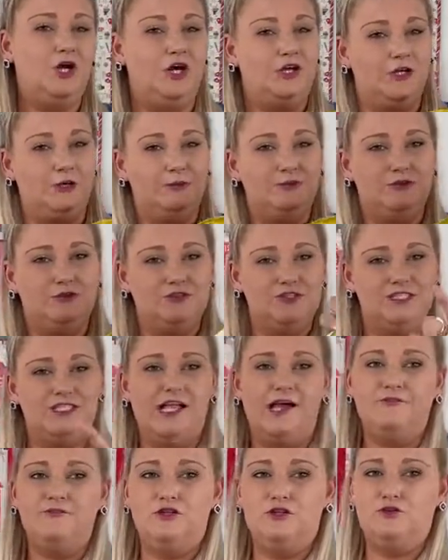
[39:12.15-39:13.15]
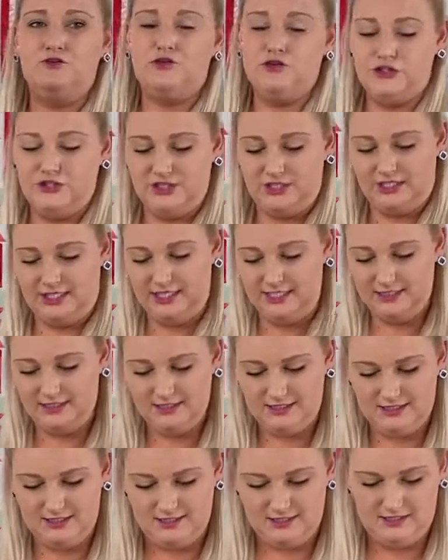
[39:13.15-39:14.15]
cut up those leftover
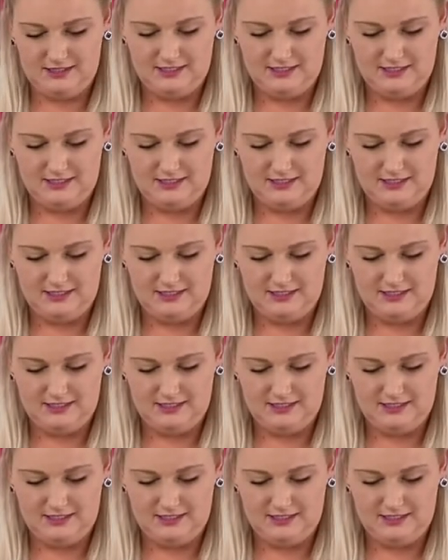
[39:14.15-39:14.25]
jeans.